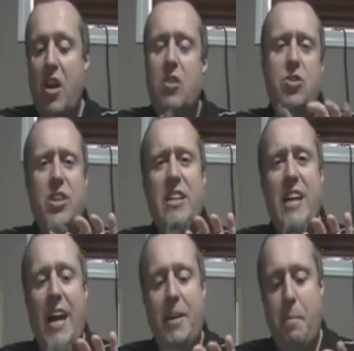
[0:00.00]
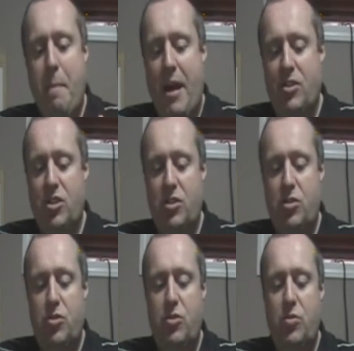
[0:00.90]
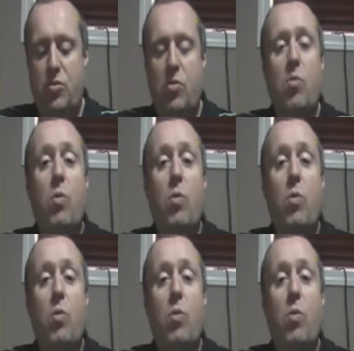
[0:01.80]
so you can kind of match it to